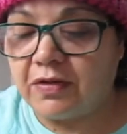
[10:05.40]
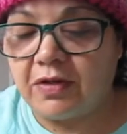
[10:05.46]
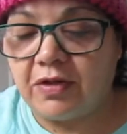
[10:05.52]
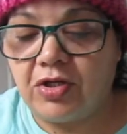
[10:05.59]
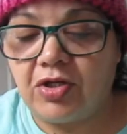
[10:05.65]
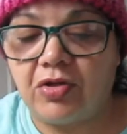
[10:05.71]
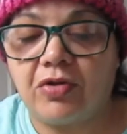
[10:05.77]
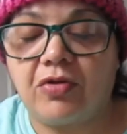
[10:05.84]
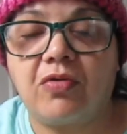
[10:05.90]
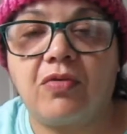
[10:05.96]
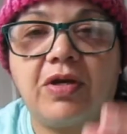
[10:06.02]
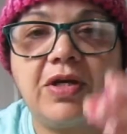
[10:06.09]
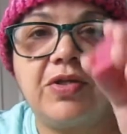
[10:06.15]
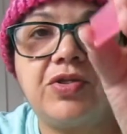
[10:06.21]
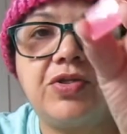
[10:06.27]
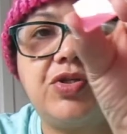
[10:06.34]
you're
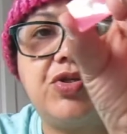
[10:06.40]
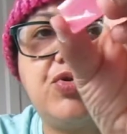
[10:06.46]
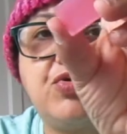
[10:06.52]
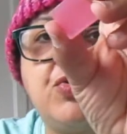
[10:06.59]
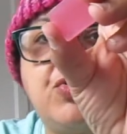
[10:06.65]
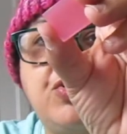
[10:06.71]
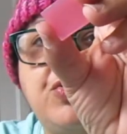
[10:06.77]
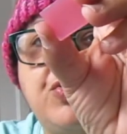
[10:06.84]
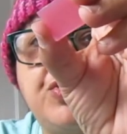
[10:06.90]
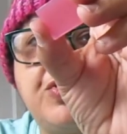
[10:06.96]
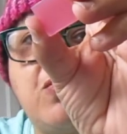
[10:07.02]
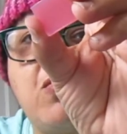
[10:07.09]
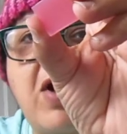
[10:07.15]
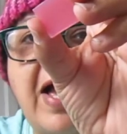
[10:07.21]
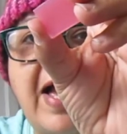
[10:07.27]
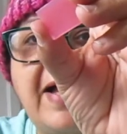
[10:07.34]
going to use the
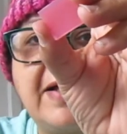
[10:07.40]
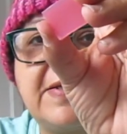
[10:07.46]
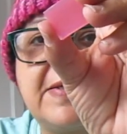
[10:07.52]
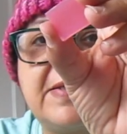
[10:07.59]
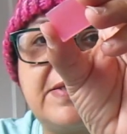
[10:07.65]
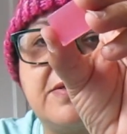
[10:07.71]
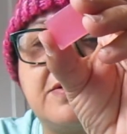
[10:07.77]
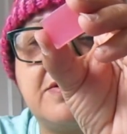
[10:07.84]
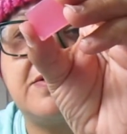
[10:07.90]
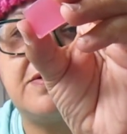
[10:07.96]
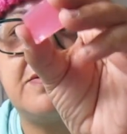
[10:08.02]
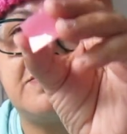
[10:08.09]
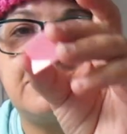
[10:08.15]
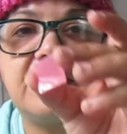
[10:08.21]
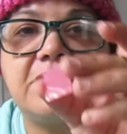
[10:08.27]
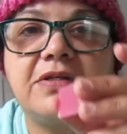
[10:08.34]
wax,
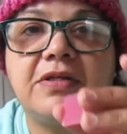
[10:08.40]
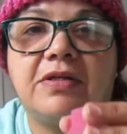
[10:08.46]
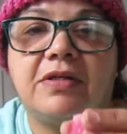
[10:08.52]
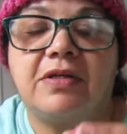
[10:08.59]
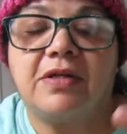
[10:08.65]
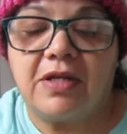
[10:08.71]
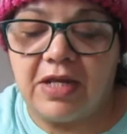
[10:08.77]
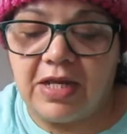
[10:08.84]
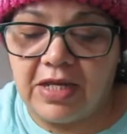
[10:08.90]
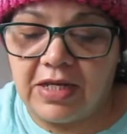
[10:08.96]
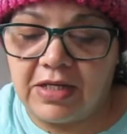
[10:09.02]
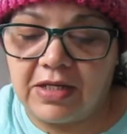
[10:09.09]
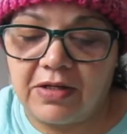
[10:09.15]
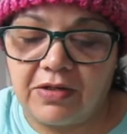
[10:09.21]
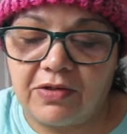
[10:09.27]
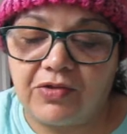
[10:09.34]

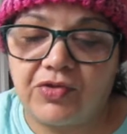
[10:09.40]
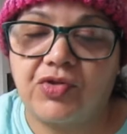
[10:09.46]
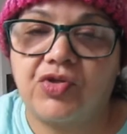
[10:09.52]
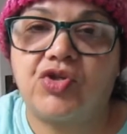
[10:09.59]
and there's a